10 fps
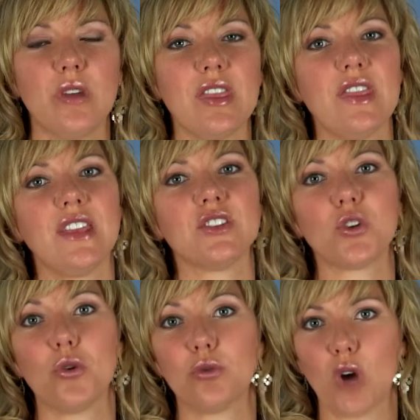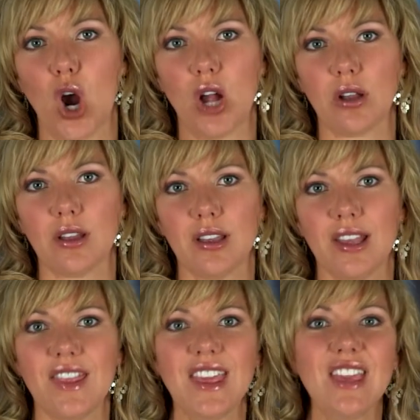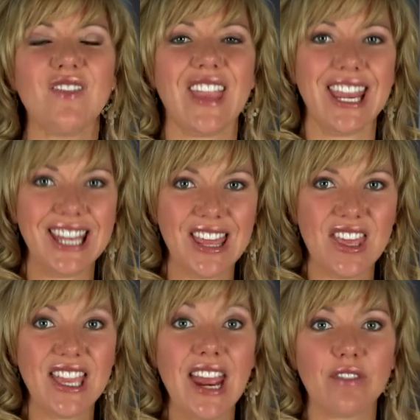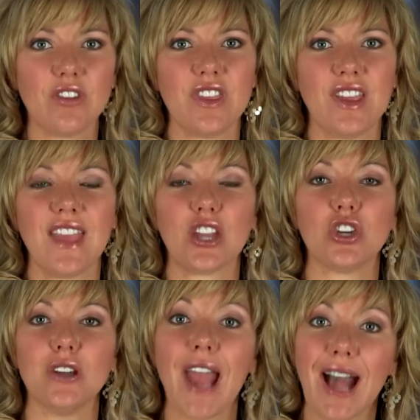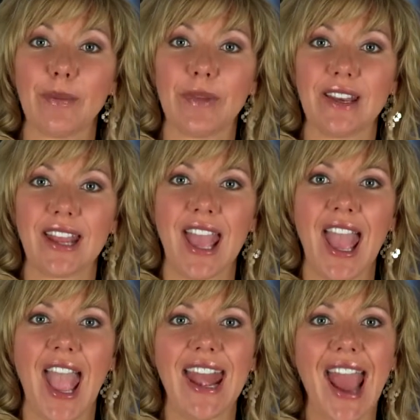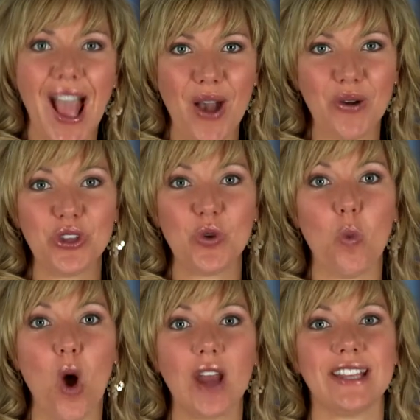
when things go wrong. Think of anything and everything that could happen and how you want